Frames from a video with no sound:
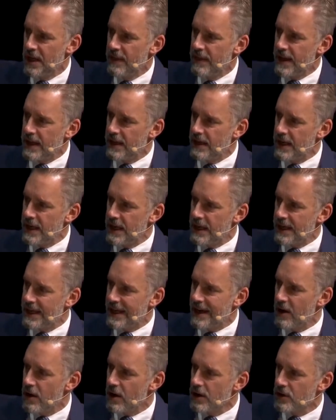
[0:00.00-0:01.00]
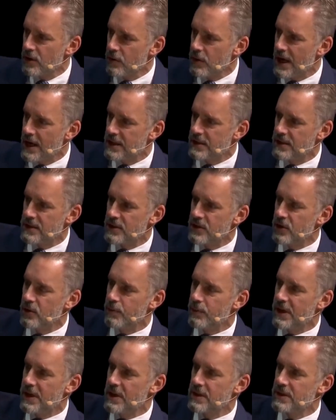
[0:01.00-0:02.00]
that characterizes you
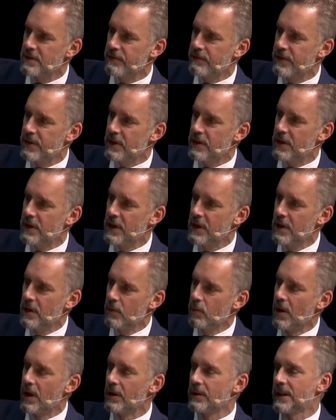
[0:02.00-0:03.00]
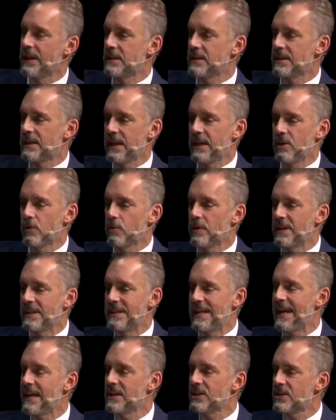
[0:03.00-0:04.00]
because of the, well, let's say your
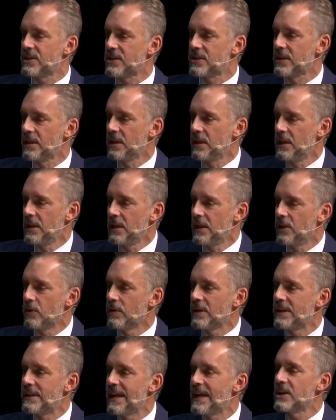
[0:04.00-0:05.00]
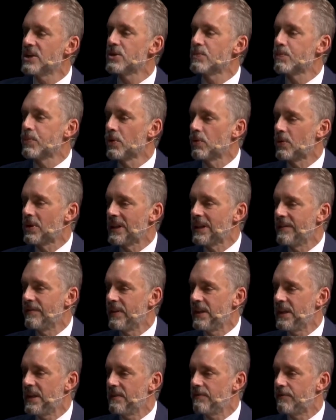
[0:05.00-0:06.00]
intense
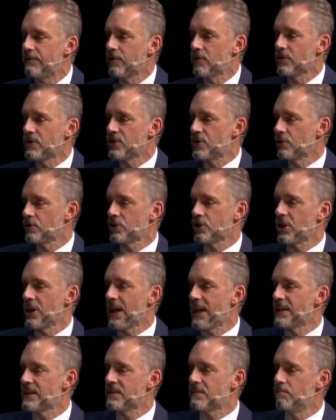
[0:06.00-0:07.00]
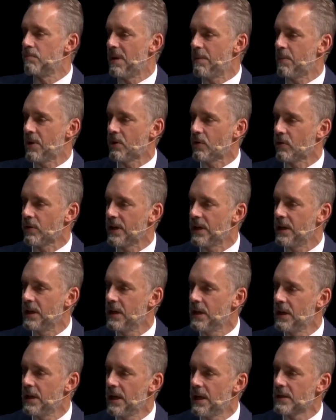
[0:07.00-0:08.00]
proclivity for socialized mimicry.
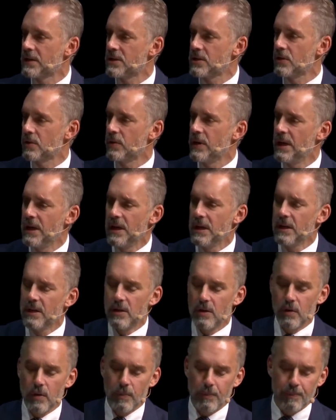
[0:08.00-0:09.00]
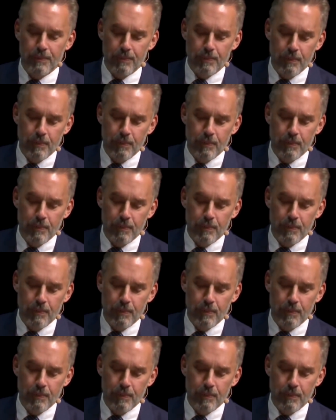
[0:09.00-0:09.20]
And so, you know,